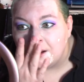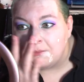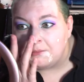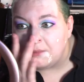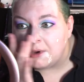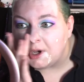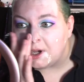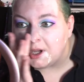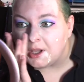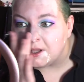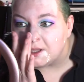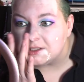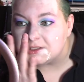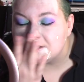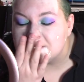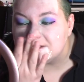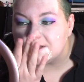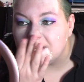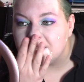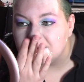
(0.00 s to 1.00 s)
But it's
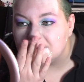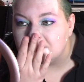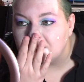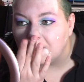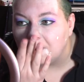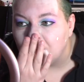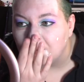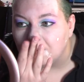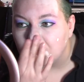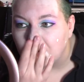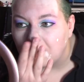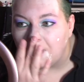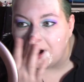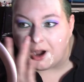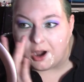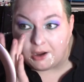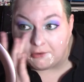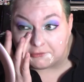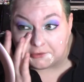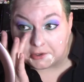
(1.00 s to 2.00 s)
just I don't
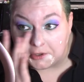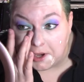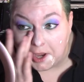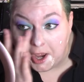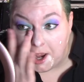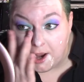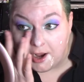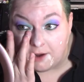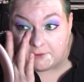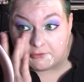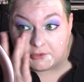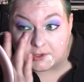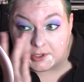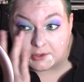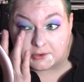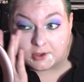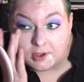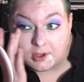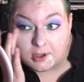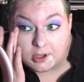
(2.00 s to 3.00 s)
often have the
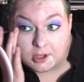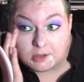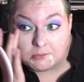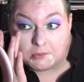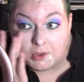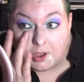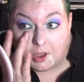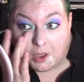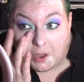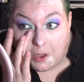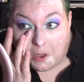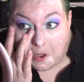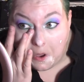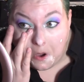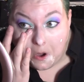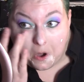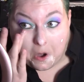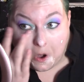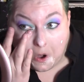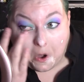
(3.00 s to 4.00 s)
time
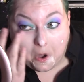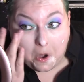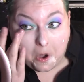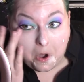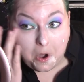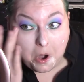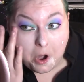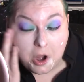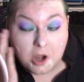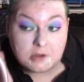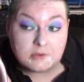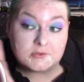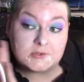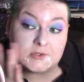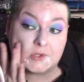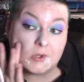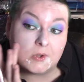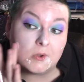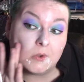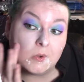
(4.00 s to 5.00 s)

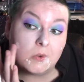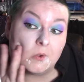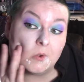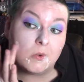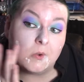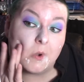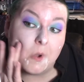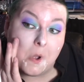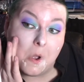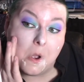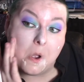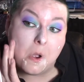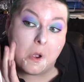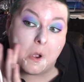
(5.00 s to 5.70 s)
to